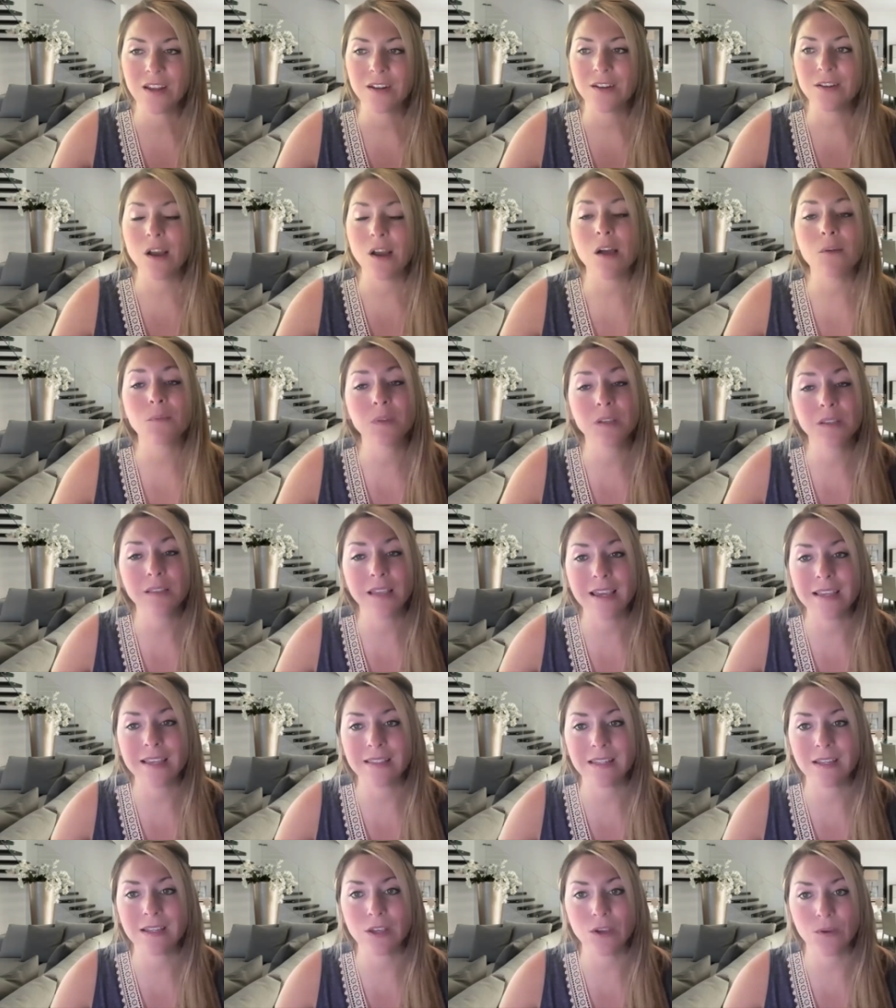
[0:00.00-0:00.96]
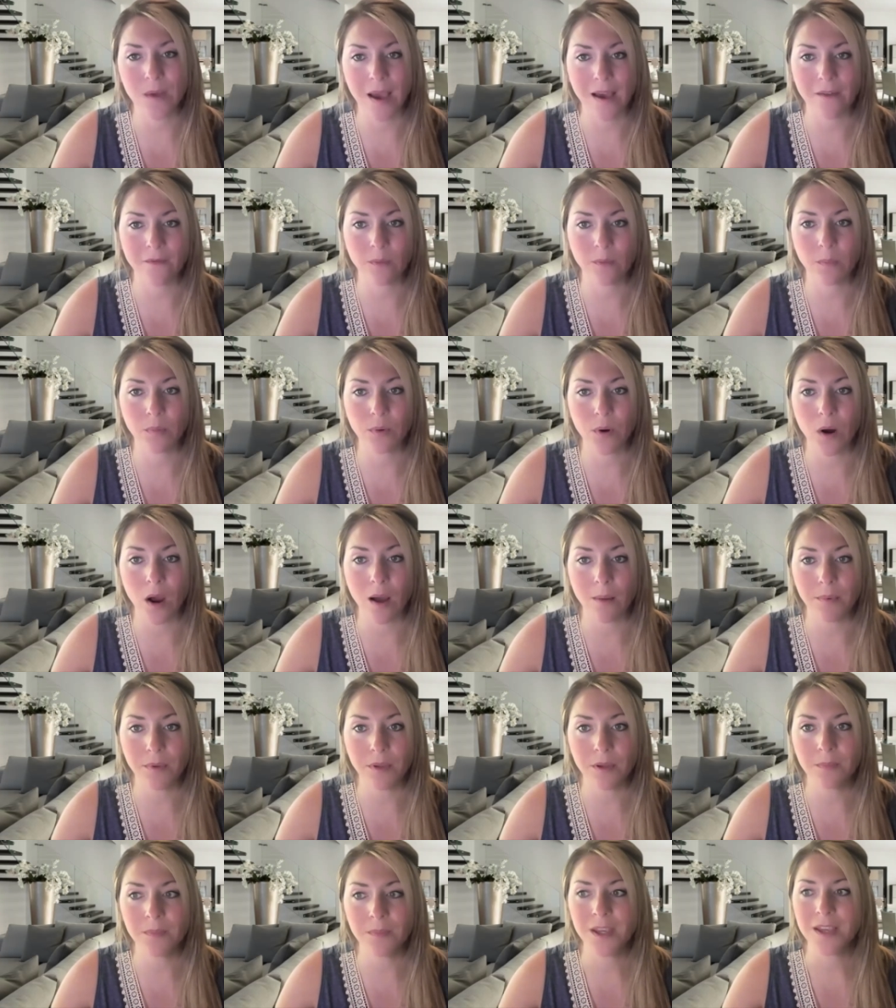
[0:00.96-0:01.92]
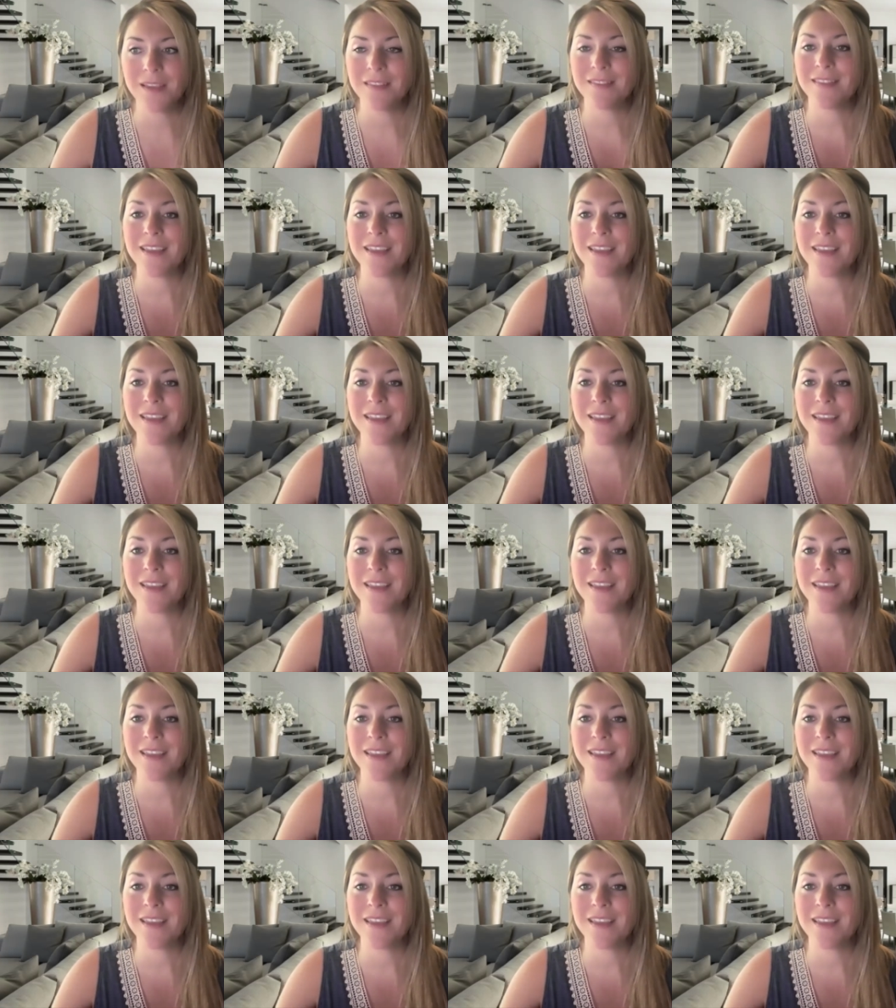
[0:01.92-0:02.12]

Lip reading: not realizing you have a problem,